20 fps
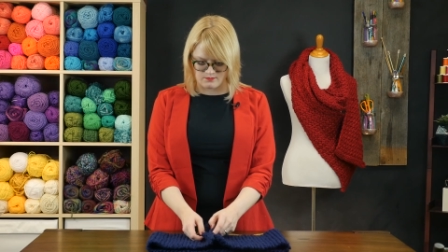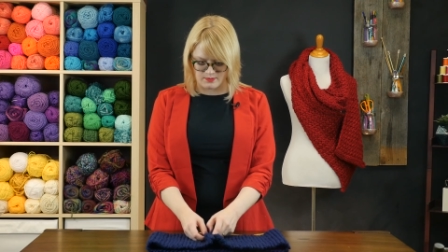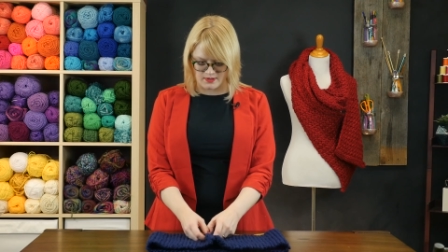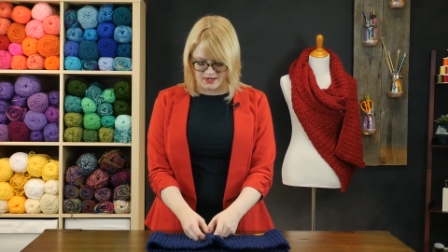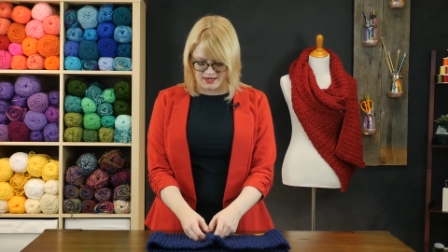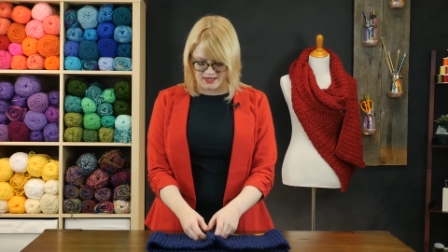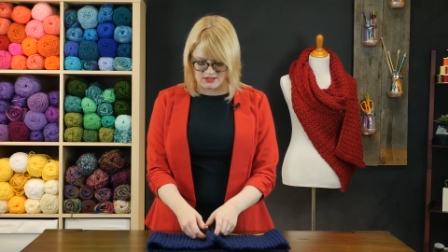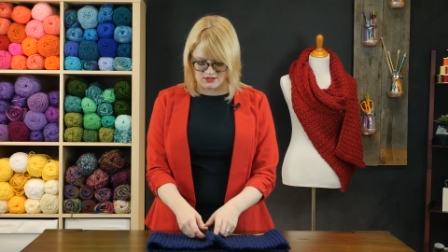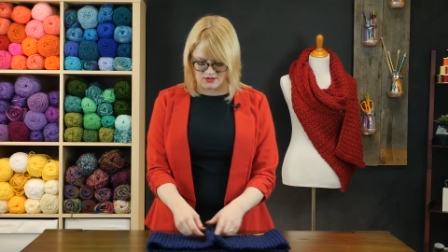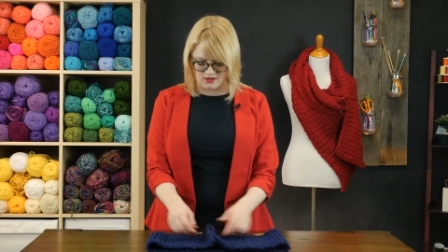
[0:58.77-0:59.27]

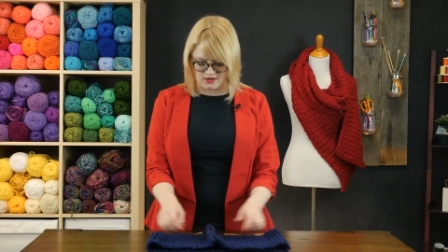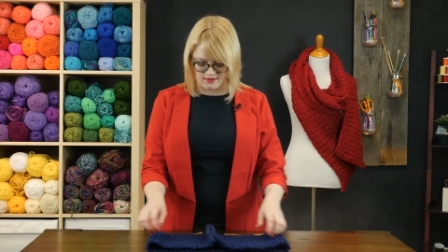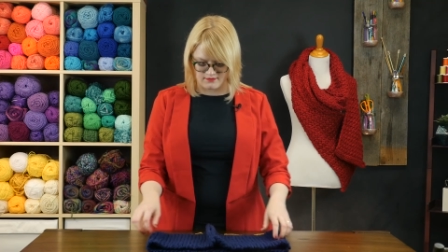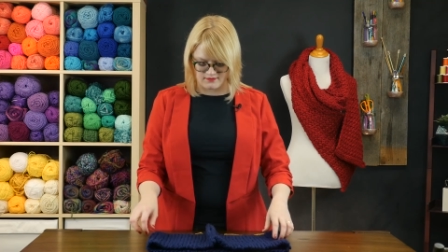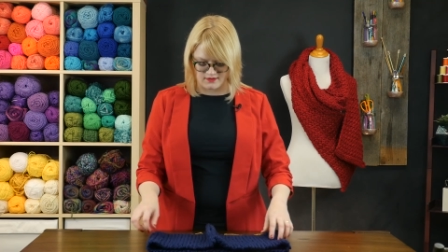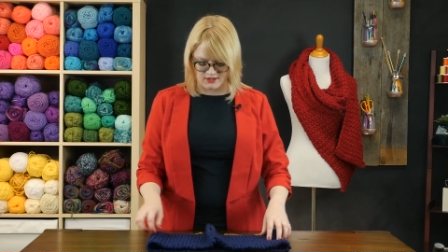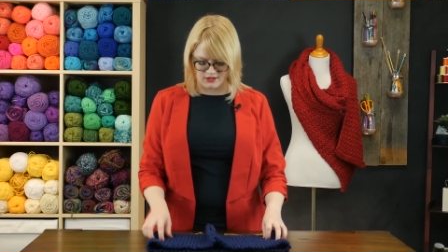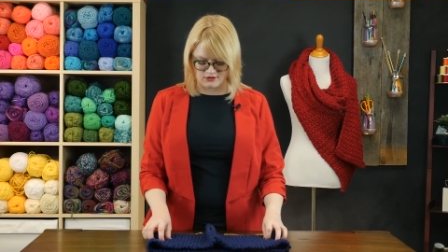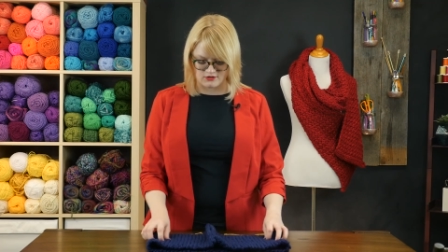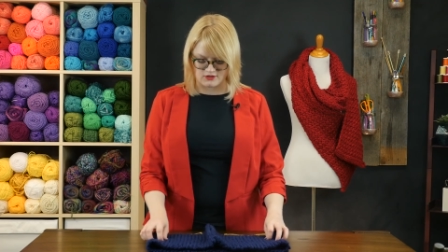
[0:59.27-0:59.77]
bind off
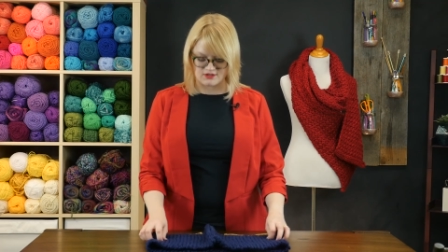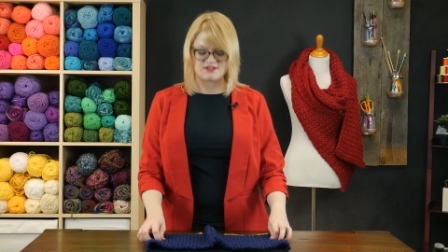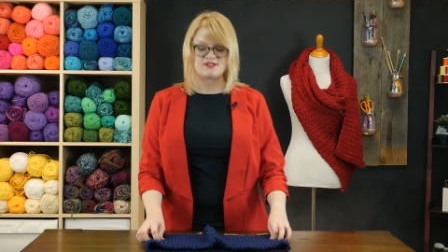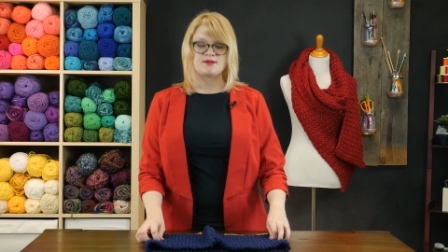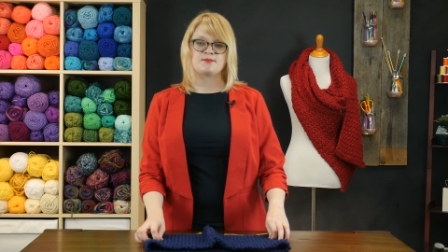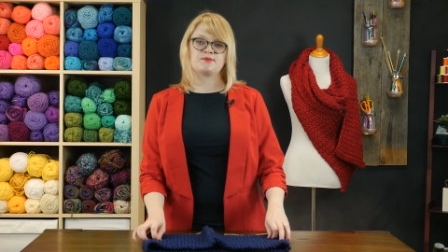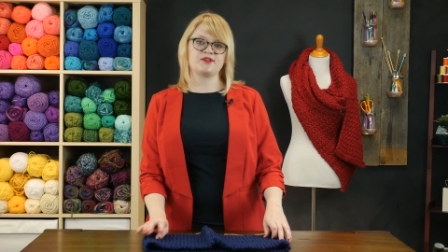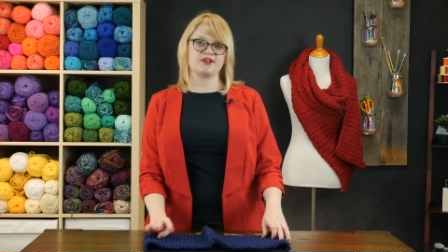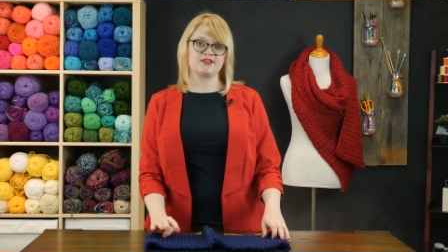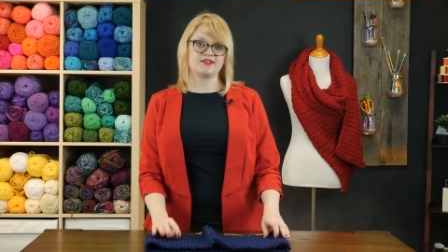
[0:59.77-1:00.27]
and it looks
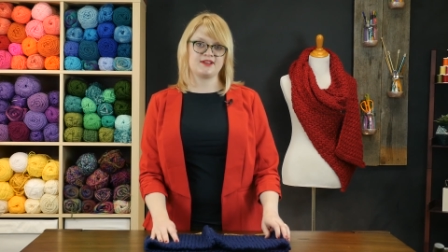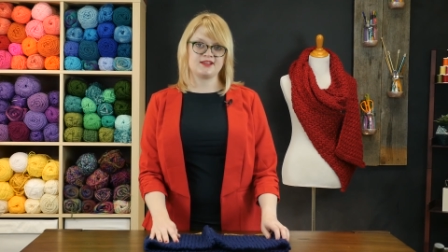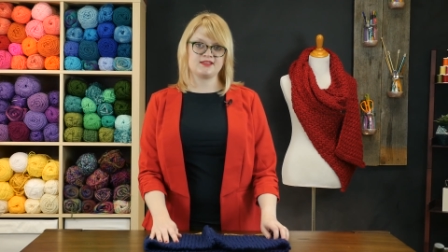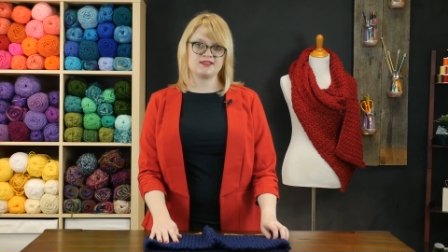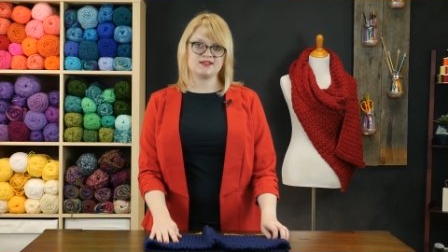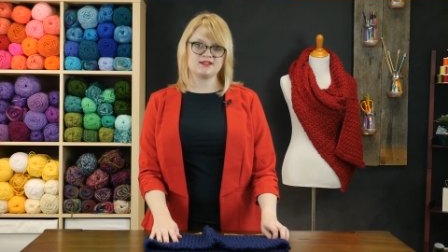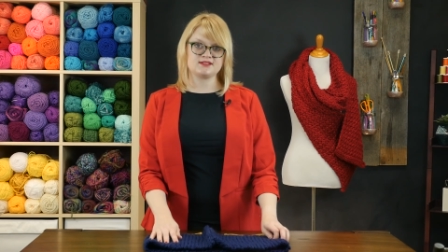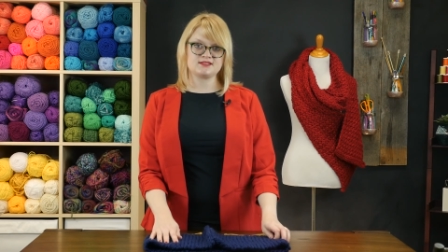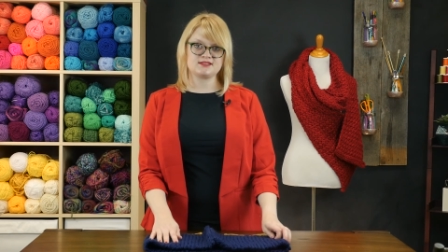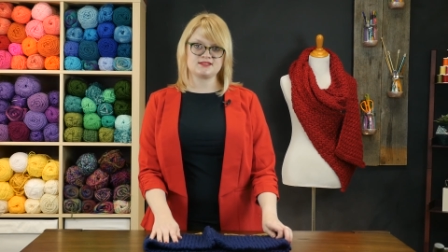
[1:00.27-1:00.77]
something like
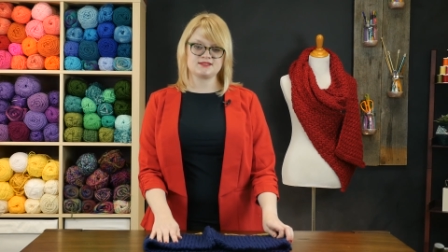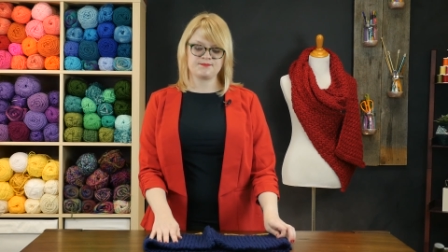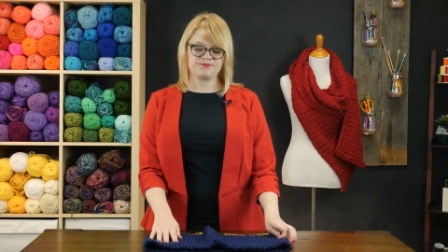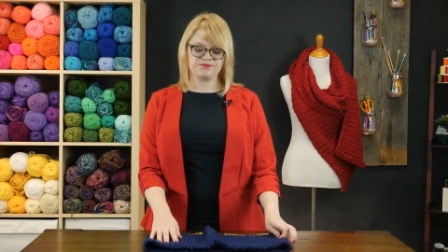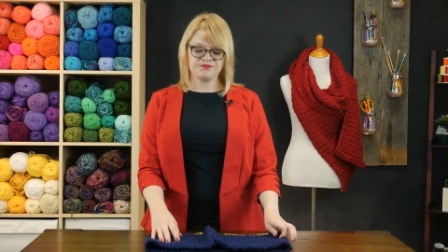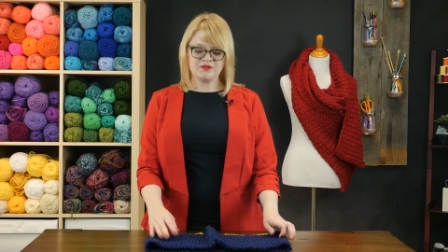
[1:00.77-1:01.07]
this.